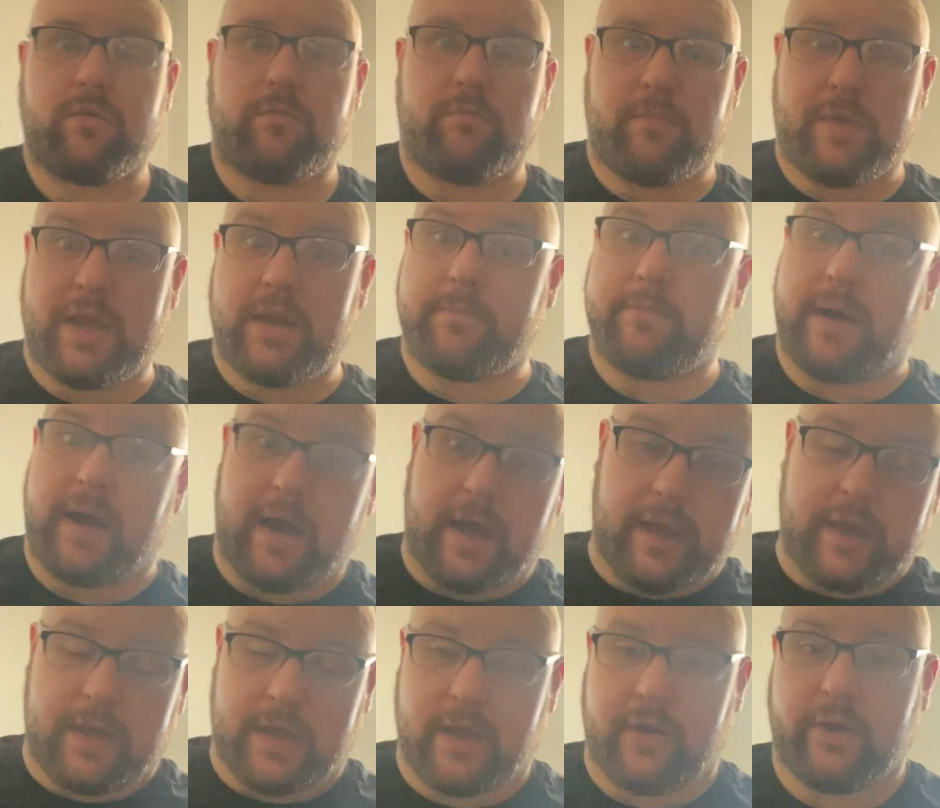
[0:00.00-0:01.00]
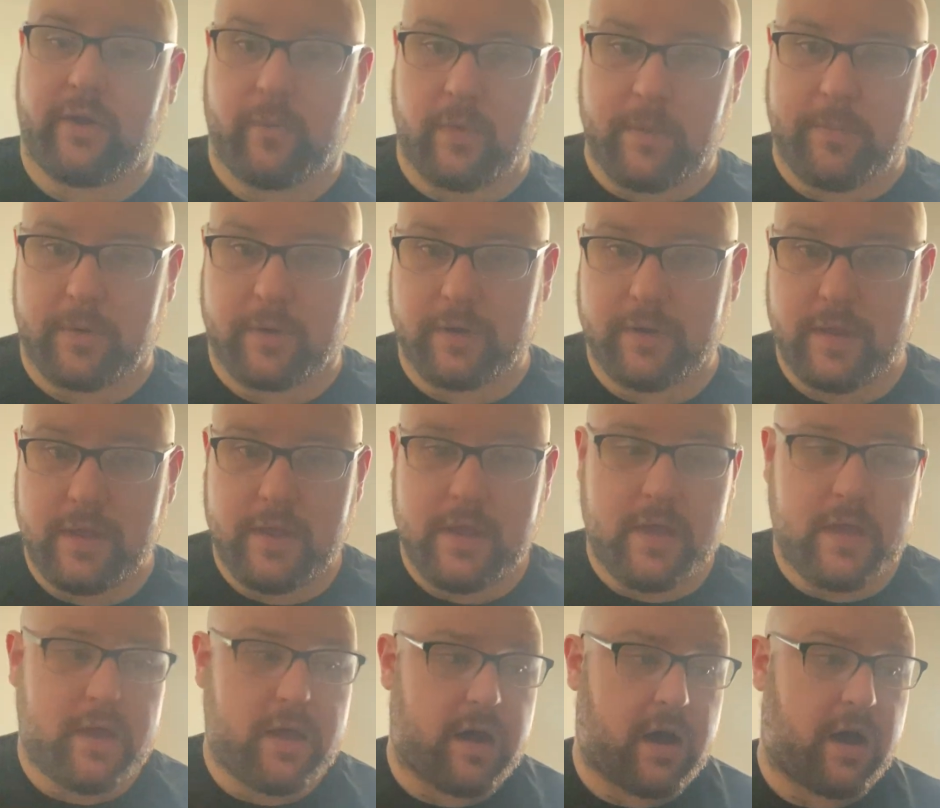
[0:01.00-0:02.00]
made by Gary Ripper.
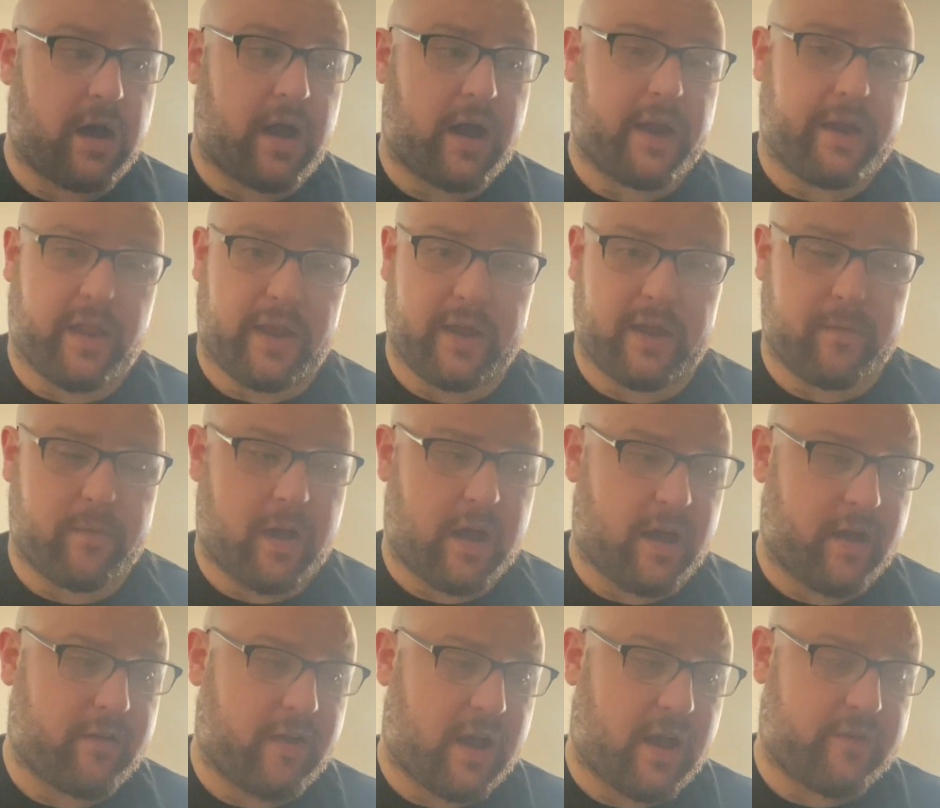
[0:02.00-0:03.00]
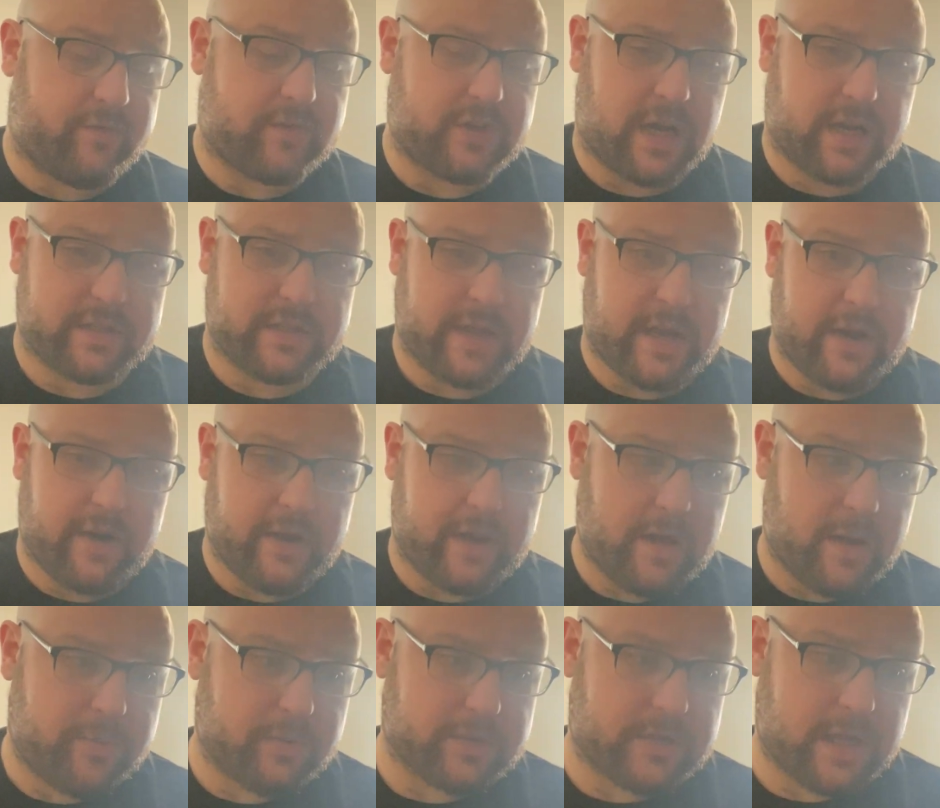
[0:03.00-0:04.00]
I've talked to Gary a
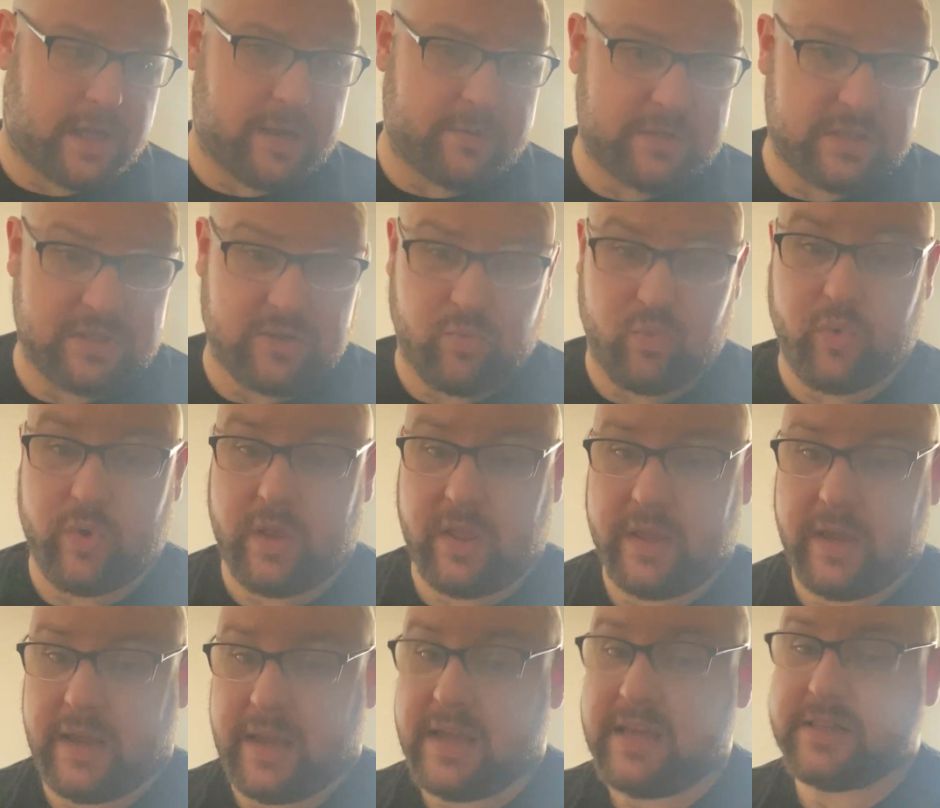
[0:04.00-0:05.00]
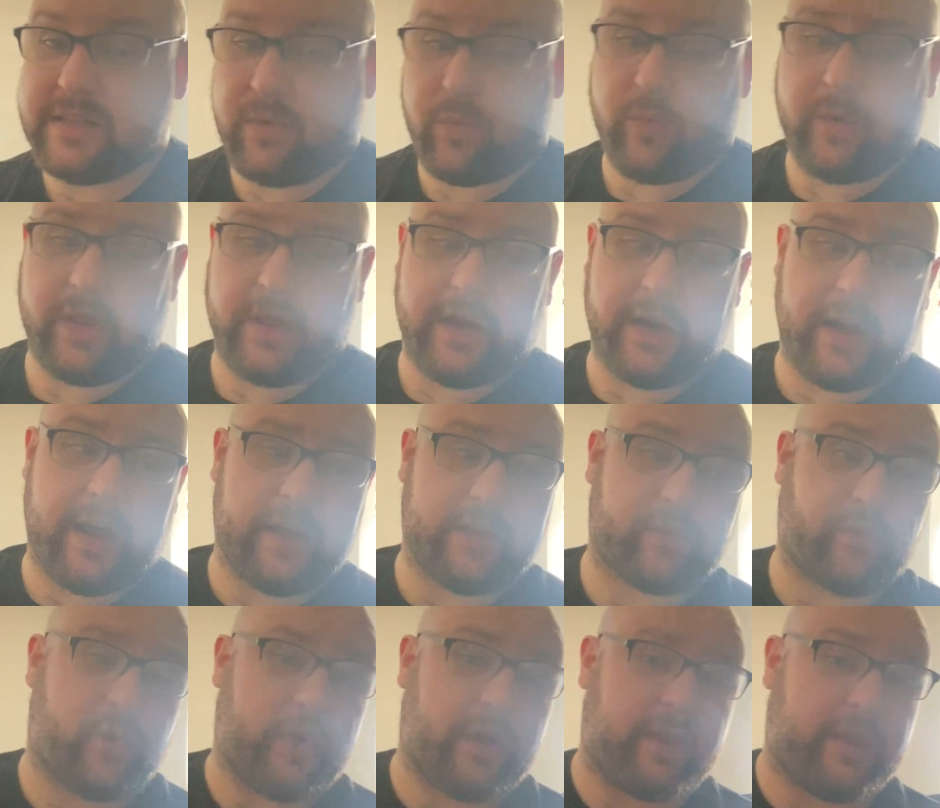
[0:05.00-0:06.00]
couple times. He's a really nice,
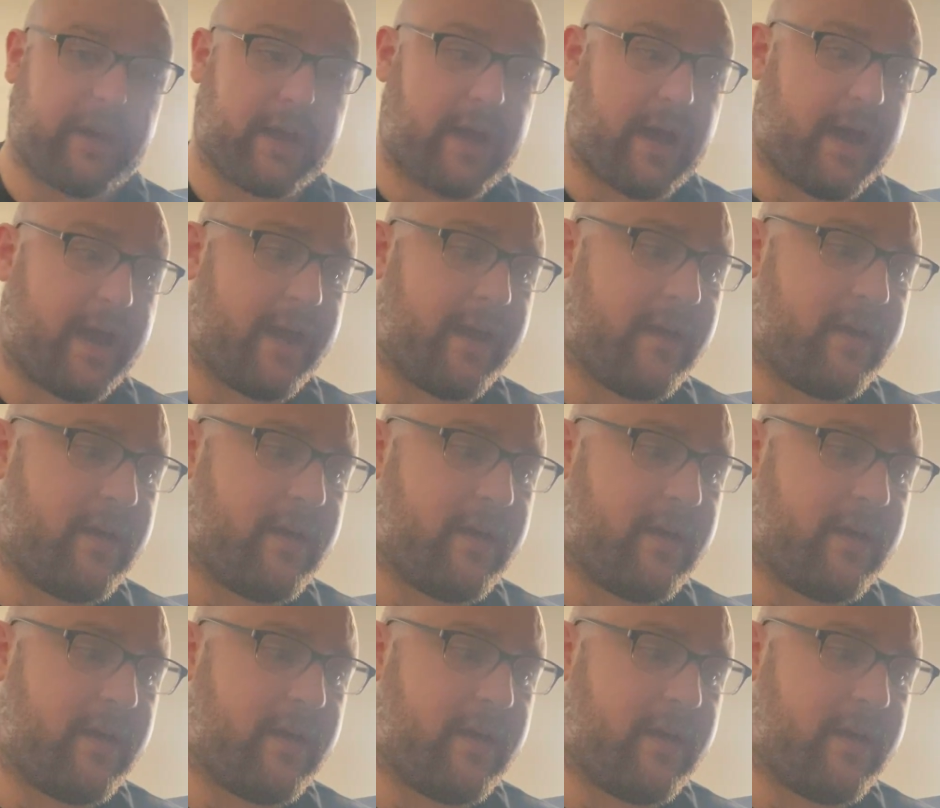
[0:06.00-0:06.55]
friendly guy.